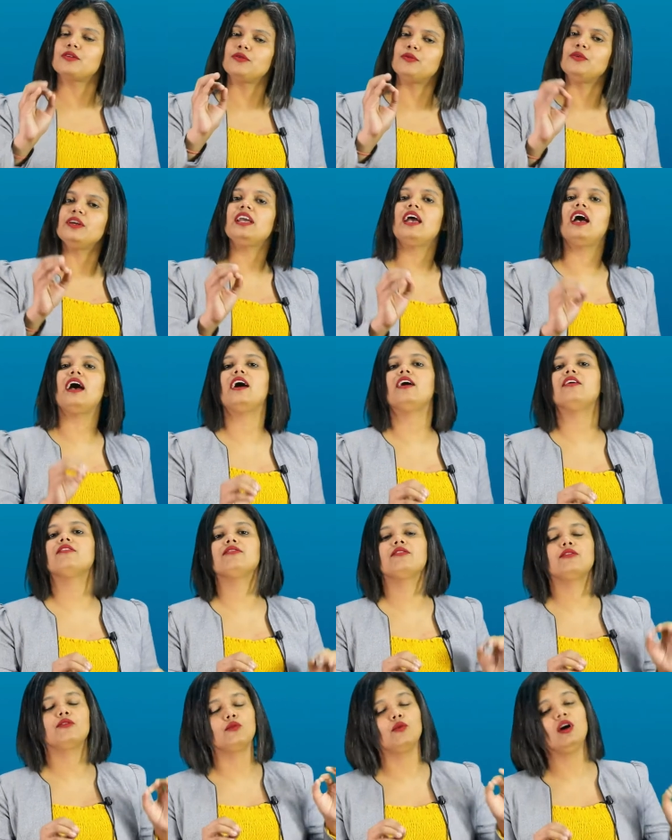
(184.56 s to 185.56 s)
we have
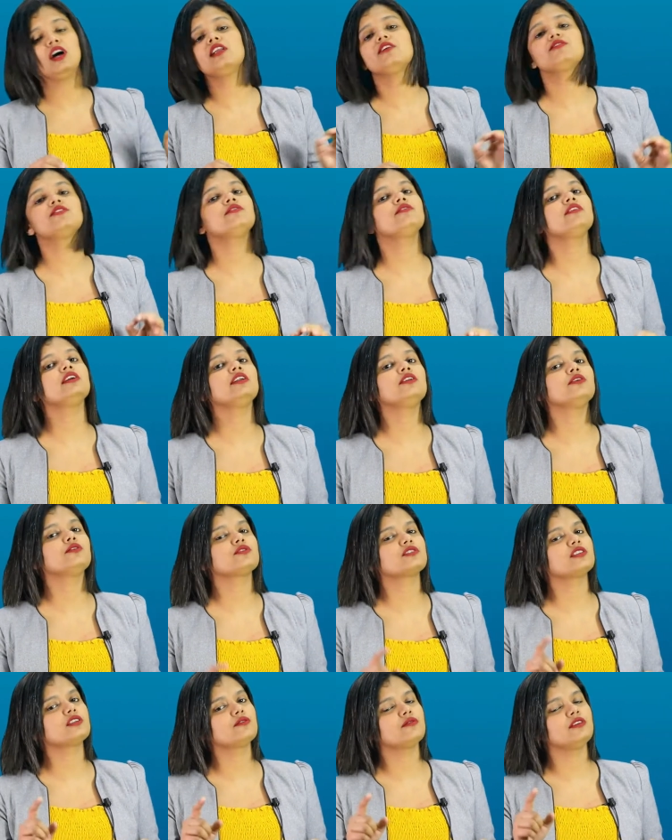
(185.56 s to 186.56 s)
one of the
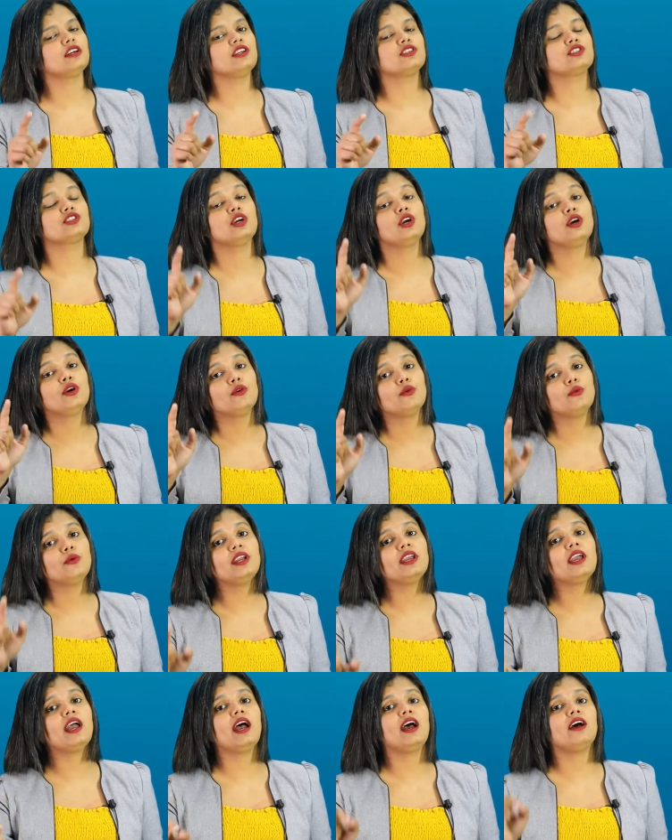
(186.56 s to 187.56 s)
videos in which
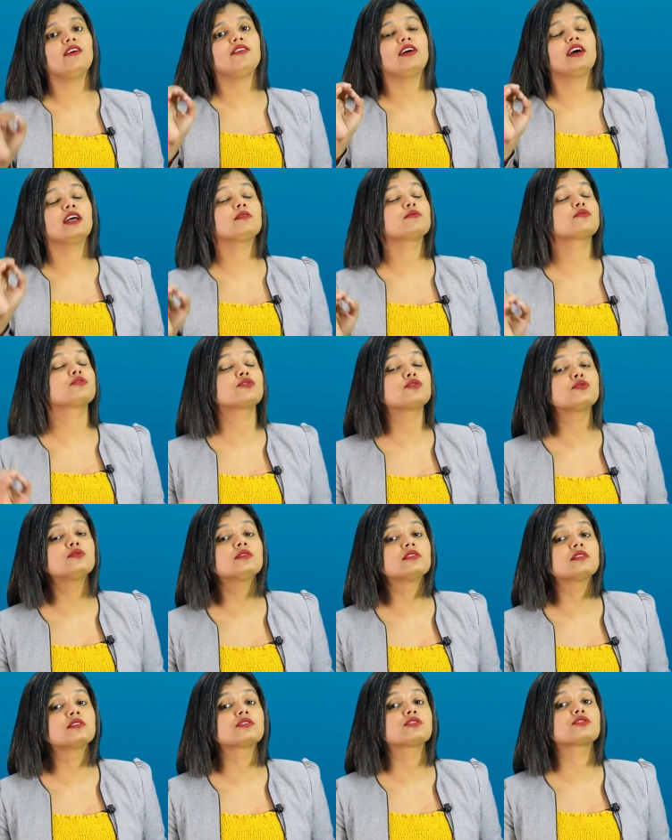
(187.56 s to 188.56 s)
we have helped
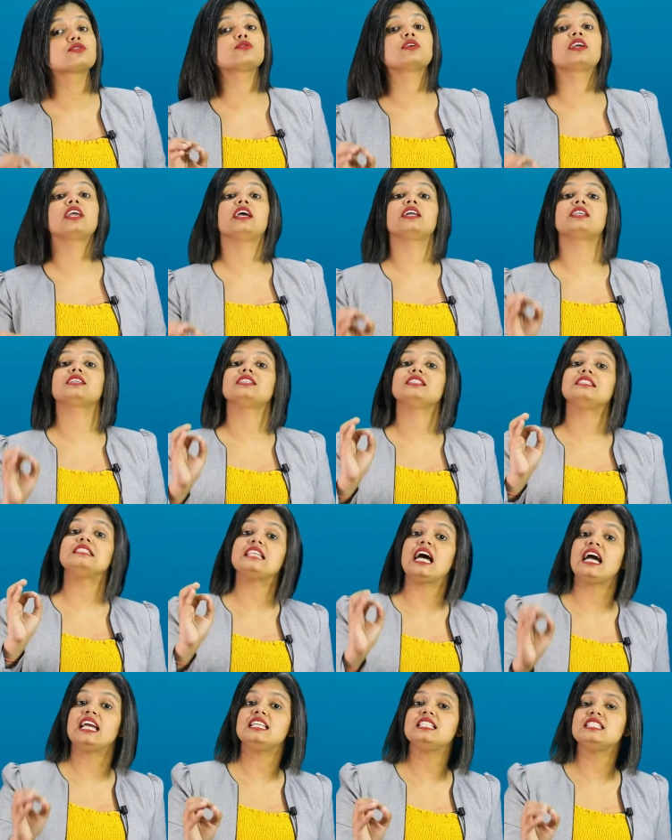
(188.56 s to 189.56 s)
students to get
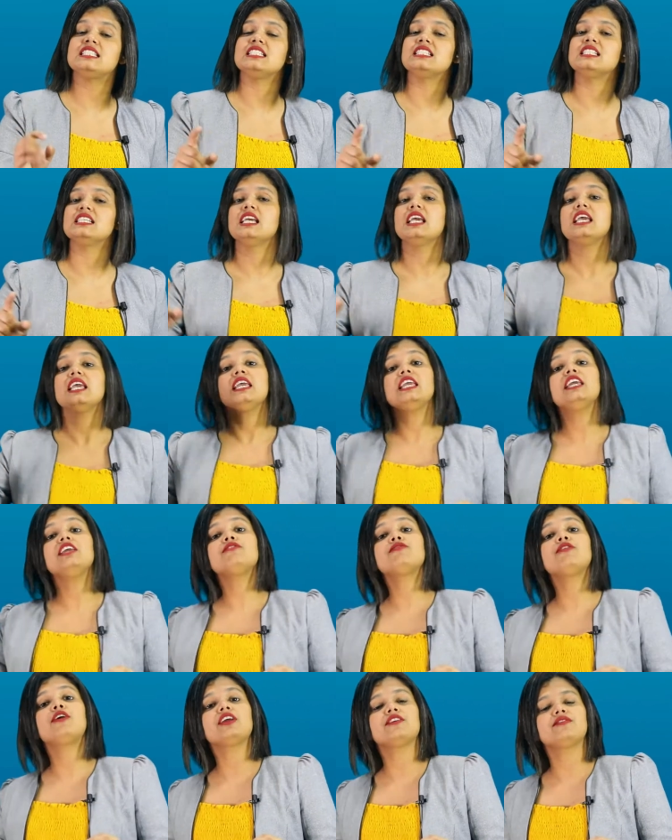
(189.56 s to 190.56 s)
90 in
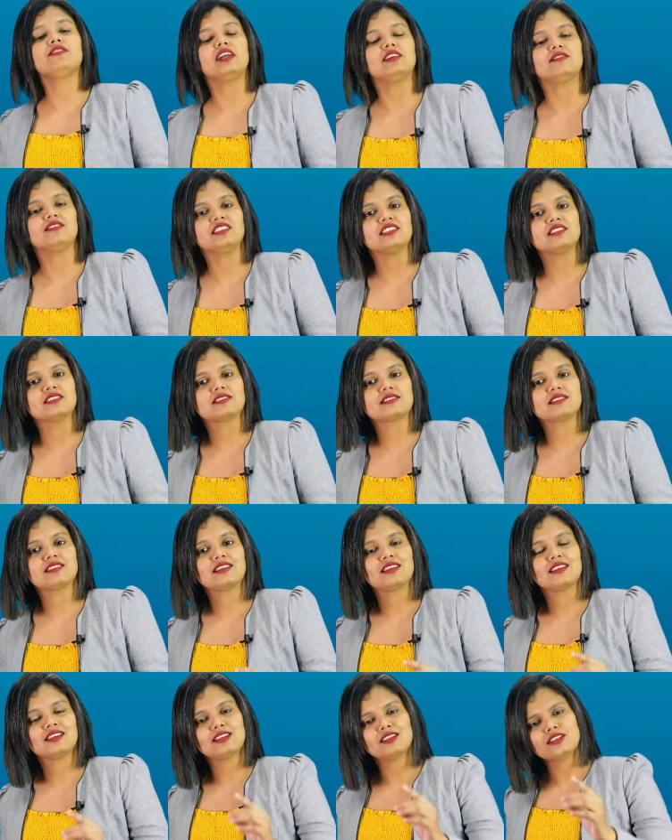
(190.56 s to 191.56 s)
45 days.
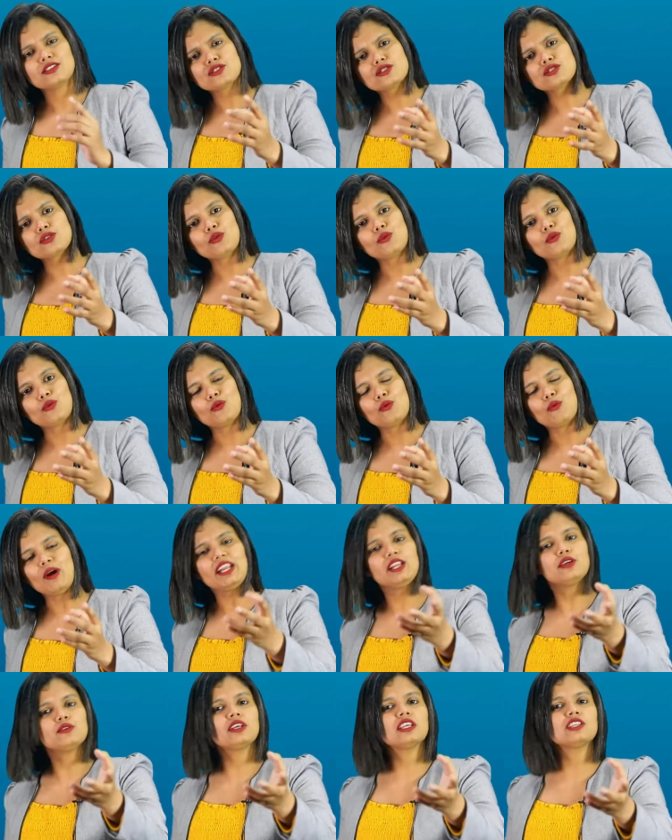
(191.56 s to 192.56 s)
So
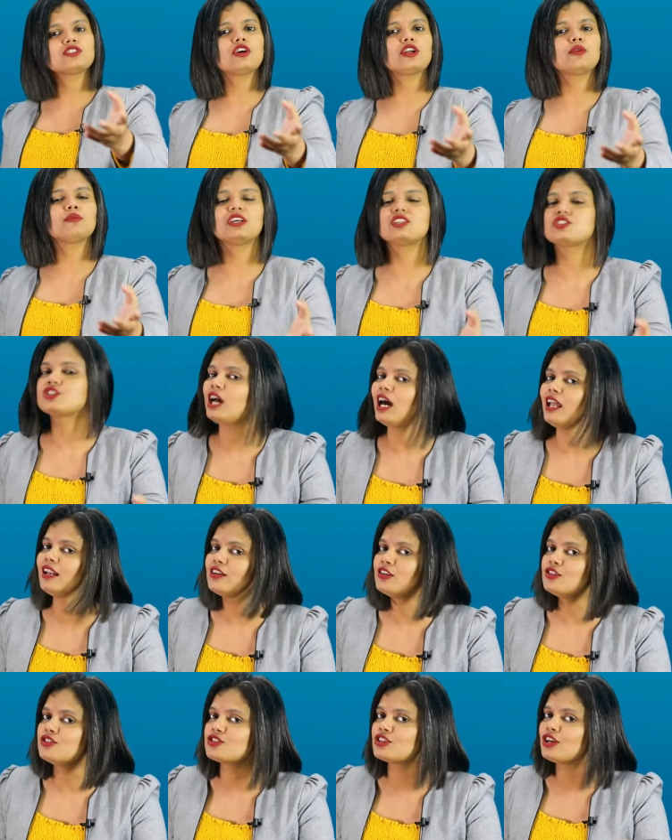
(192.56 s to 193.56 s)
why do you think it's going to be a
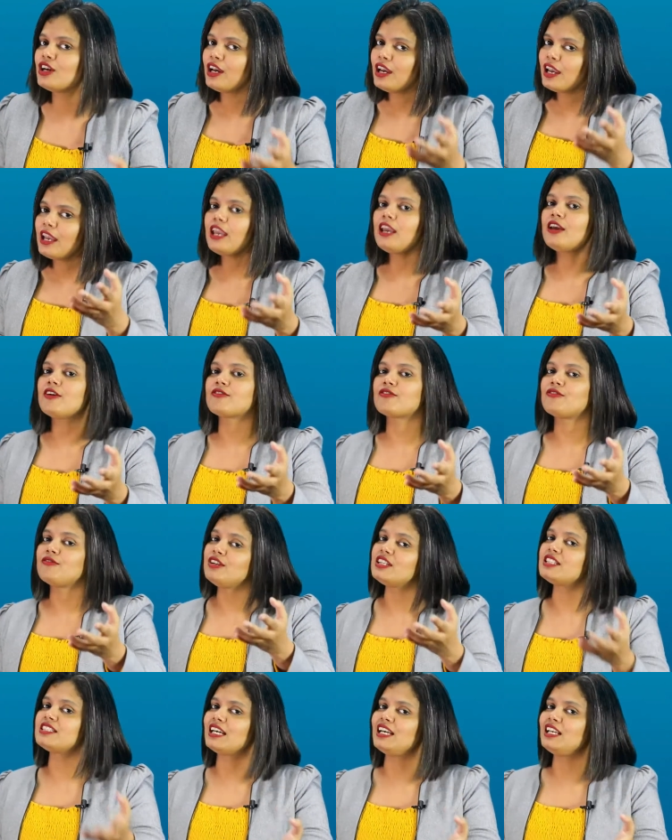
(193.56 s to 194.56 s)
challenge if
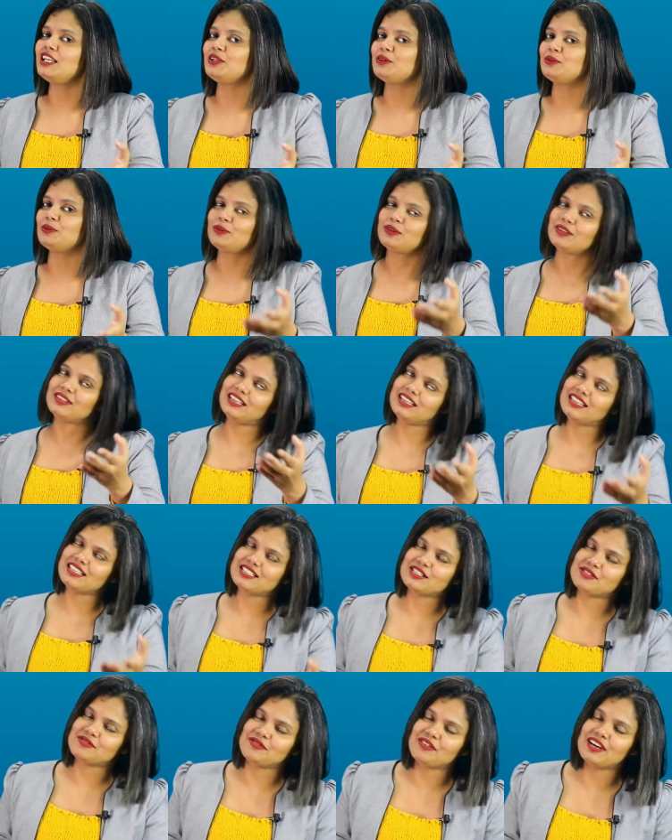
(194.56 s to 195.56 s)
we tell you that
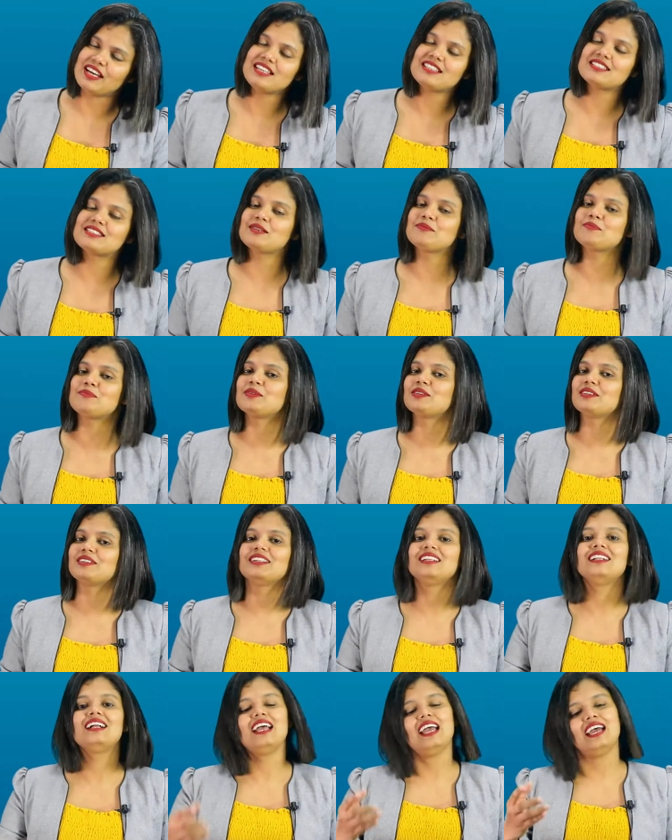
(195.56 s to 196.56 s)
it's very simple
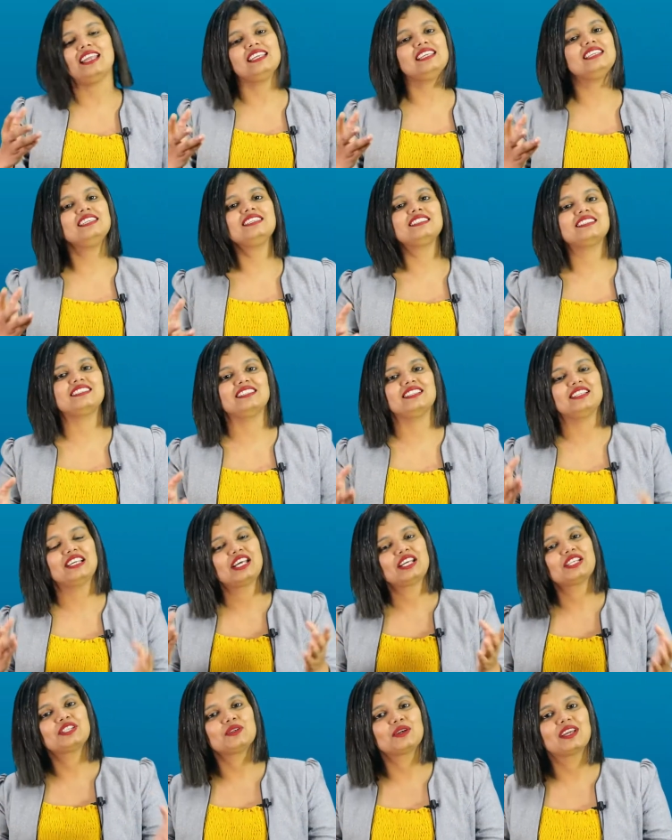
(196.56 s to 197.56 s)
and easy
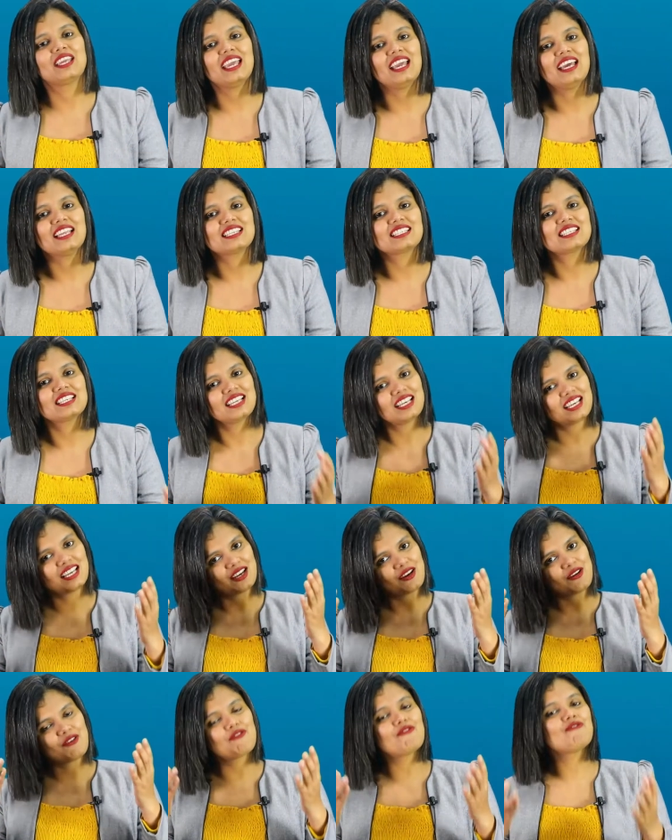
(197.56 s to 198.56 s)
to get
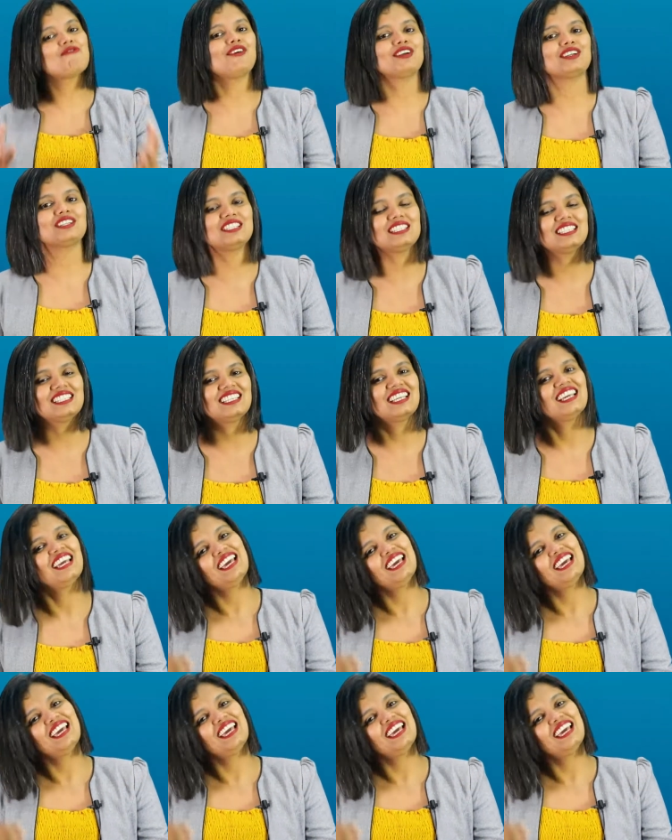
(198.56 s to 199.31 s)
40